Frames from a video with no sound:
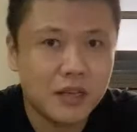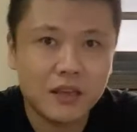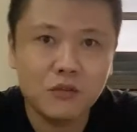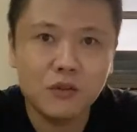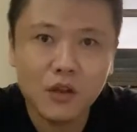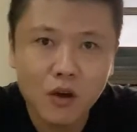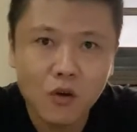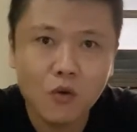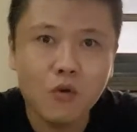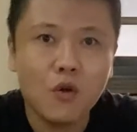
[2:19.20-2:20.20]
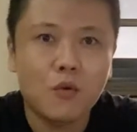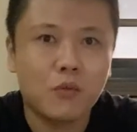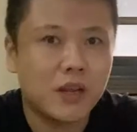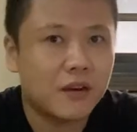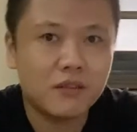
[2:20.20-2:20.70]
that you know
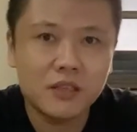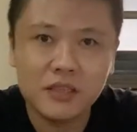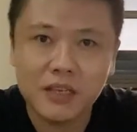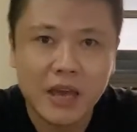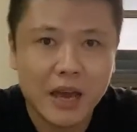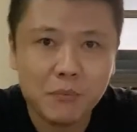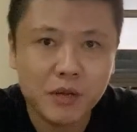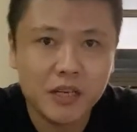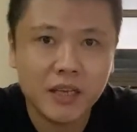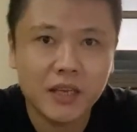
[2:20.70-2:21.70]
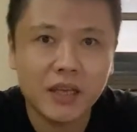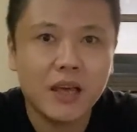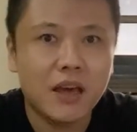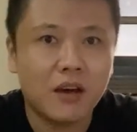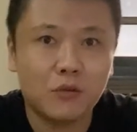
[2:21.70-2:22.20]
whatever is happening
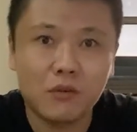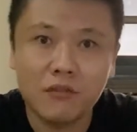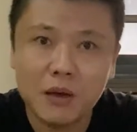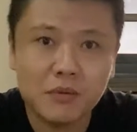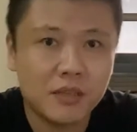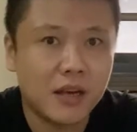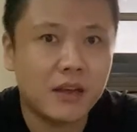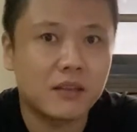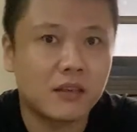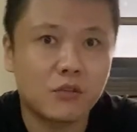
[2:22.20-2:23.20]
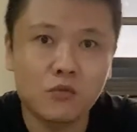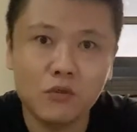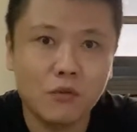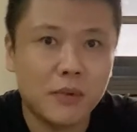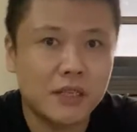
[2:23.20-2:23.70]
on your website that
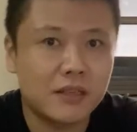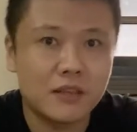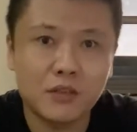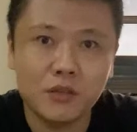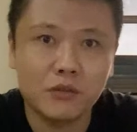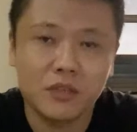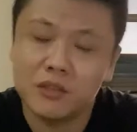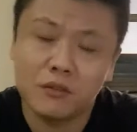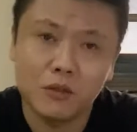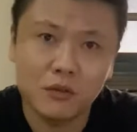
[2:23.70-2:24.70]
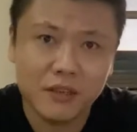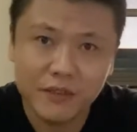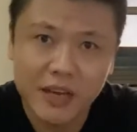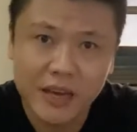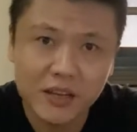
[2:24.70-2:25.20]
Google may send you
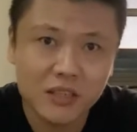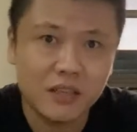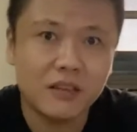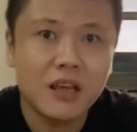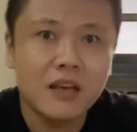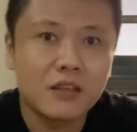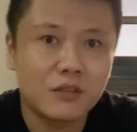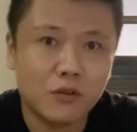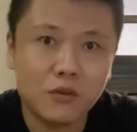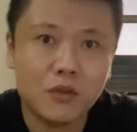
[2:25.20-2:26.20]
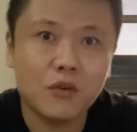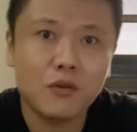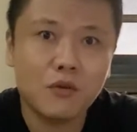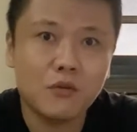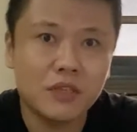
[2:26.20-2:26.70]
notification, so
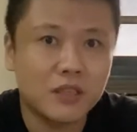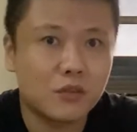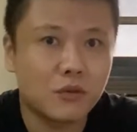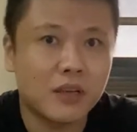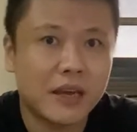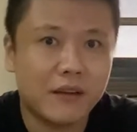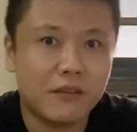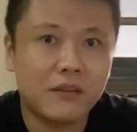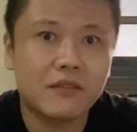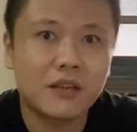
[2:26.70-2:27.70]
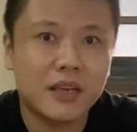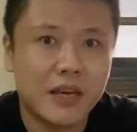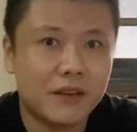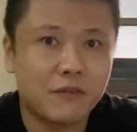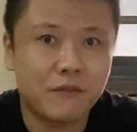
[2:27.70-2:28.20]
you need to get
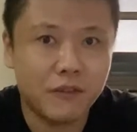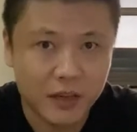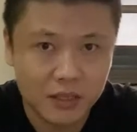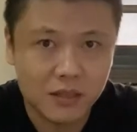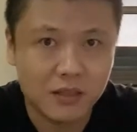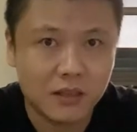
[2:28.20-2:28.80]
it fixed.